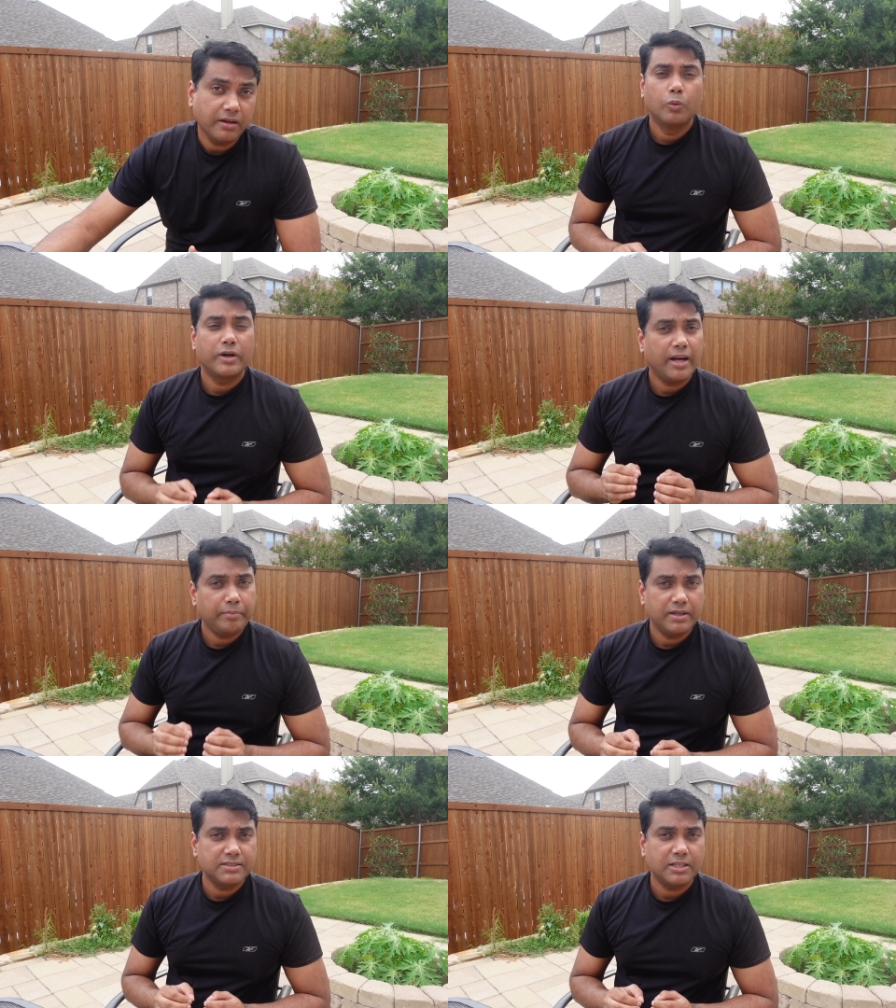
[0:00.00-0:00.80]
What
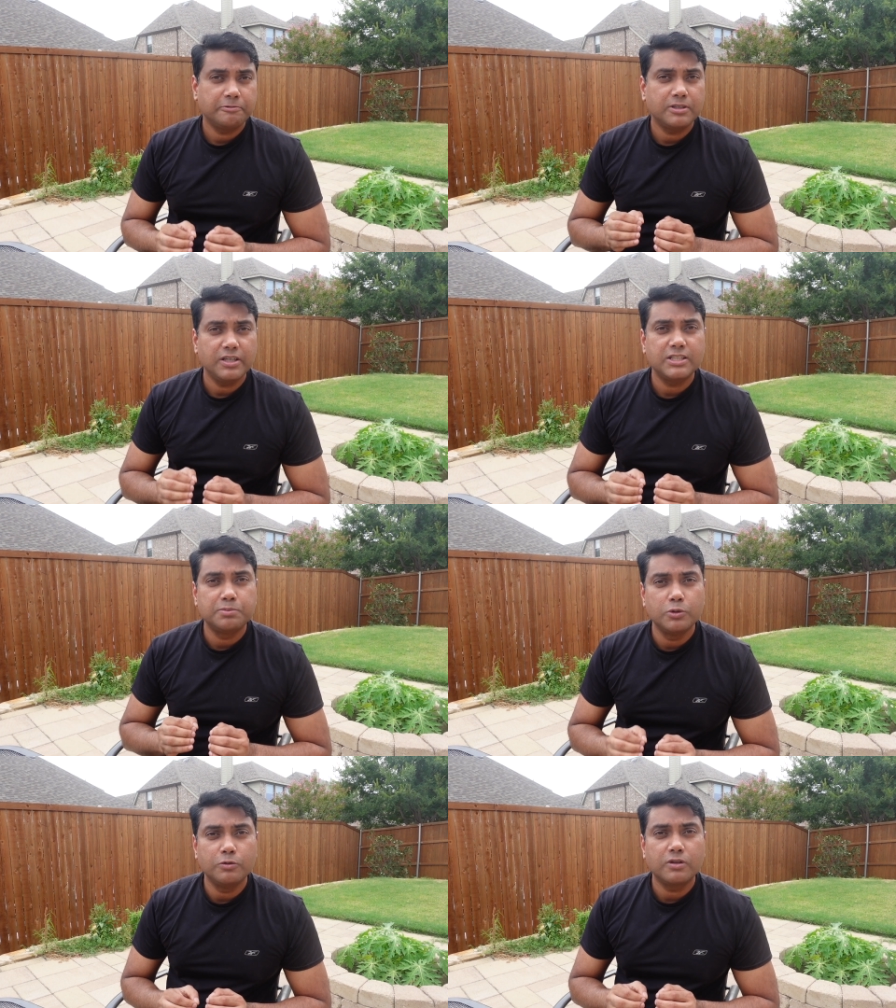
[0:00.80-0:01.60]
happened is that with
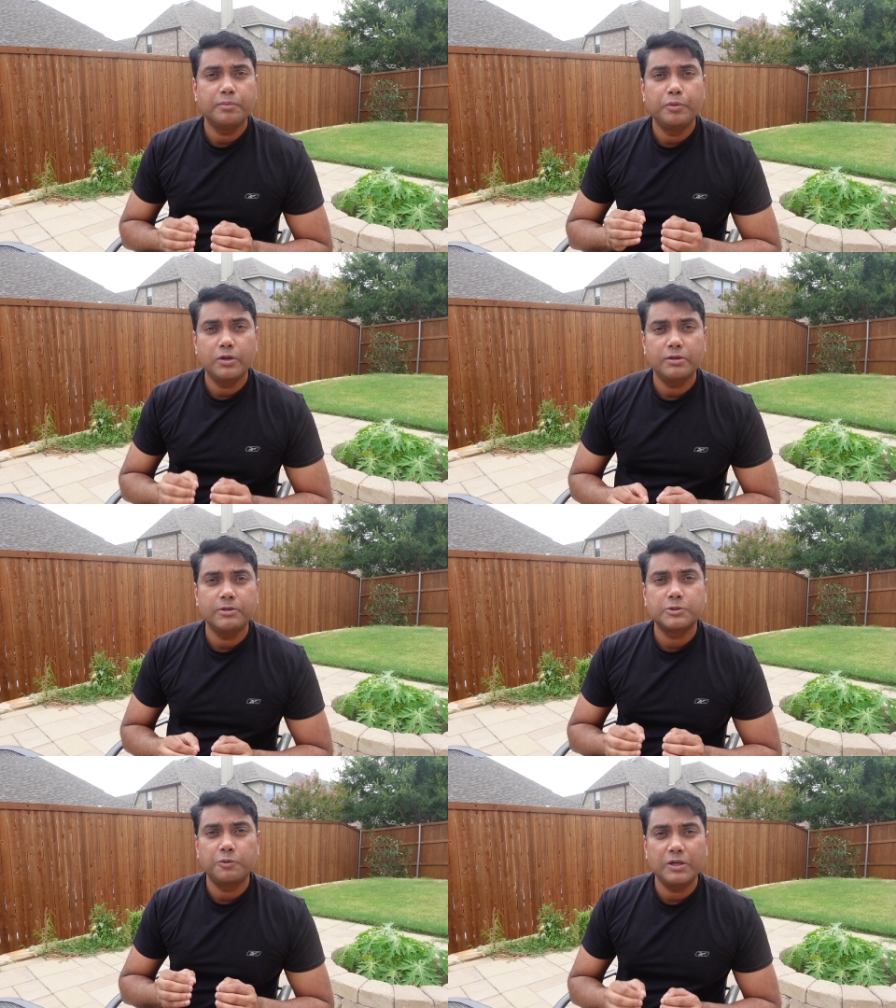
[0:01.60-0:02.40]
each move, computer
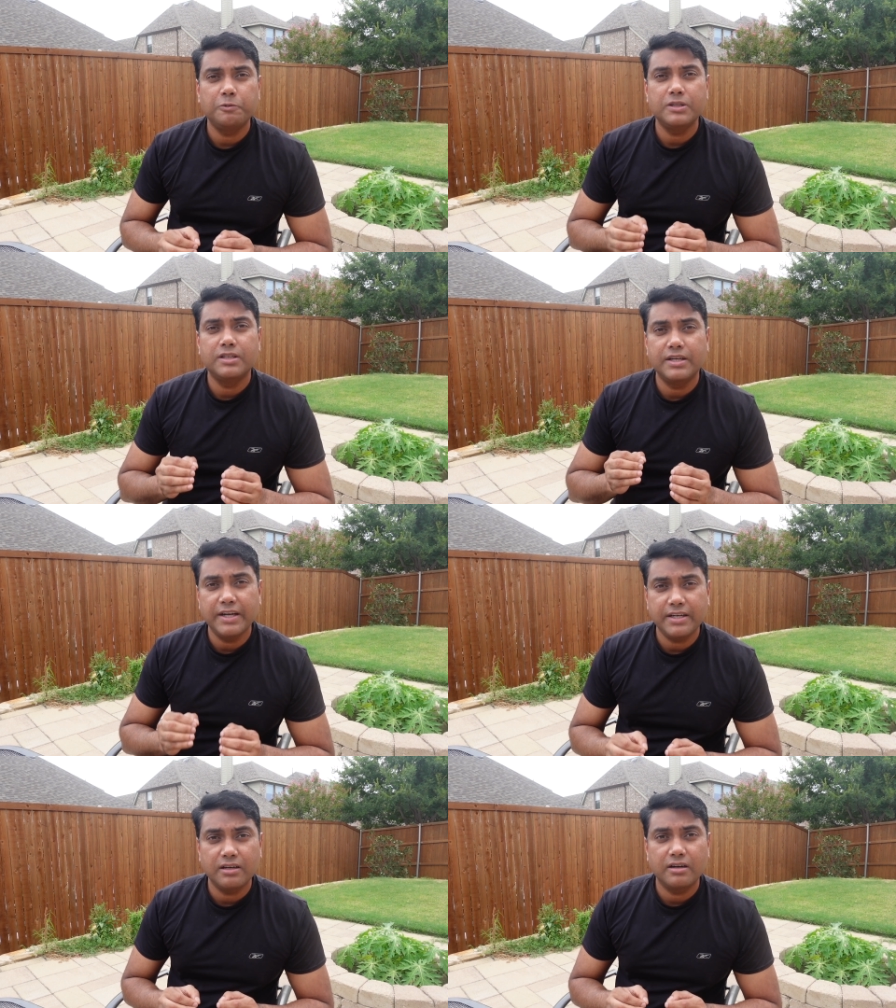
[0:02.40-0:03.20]
was fed with the
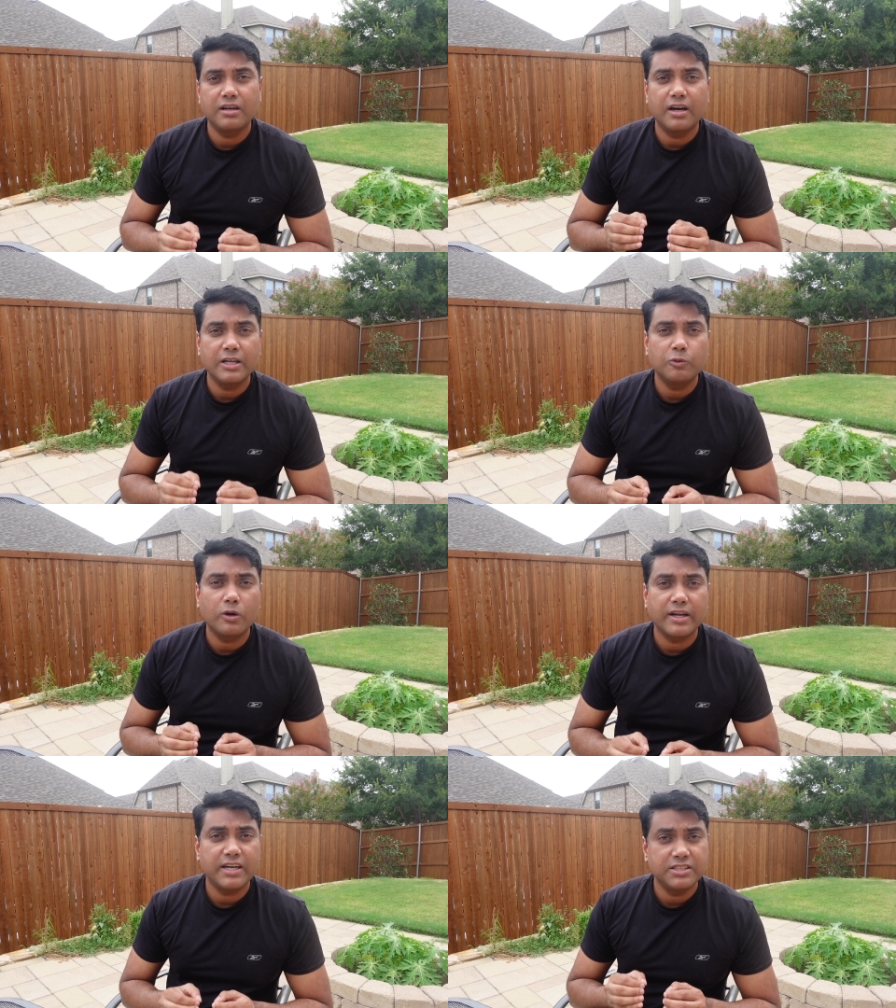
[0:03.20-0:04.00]
data regarding
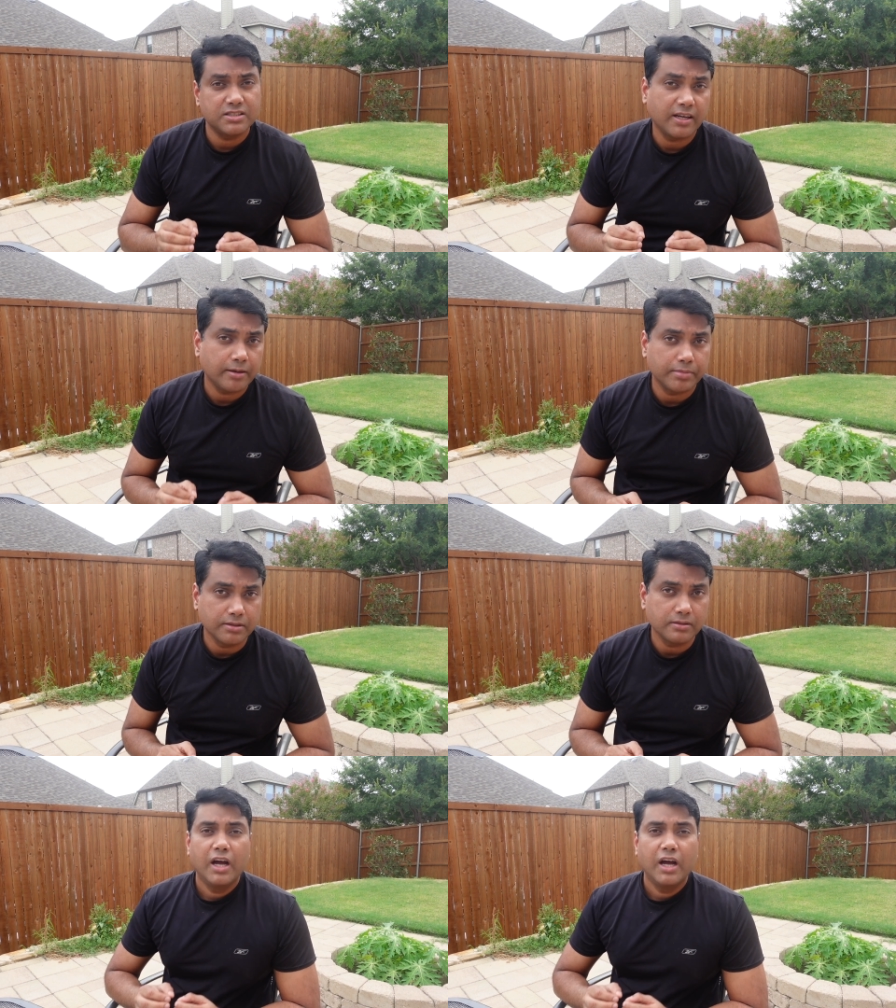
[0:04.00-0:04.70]
what had just happened.